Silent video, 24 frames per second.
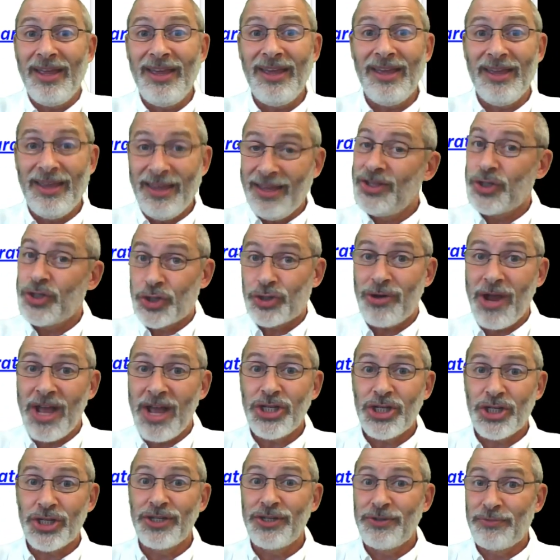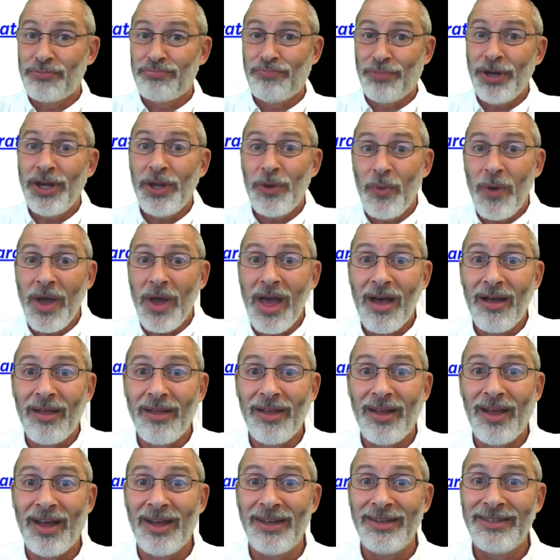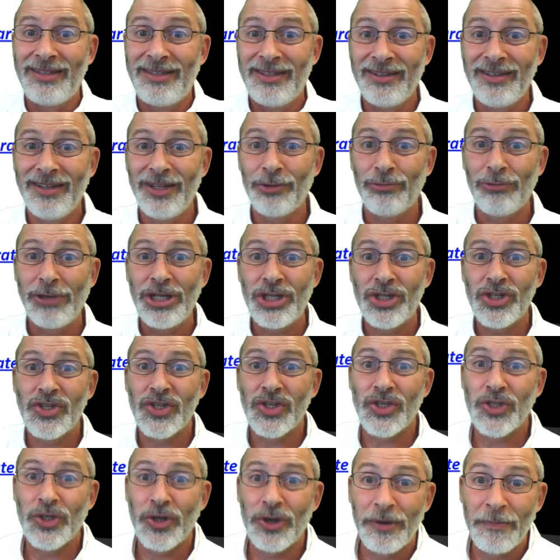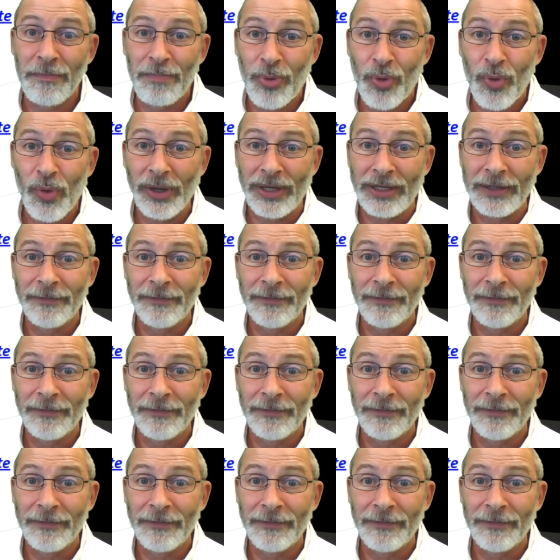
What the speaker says: It stretches pretty well until it reaches a certain point.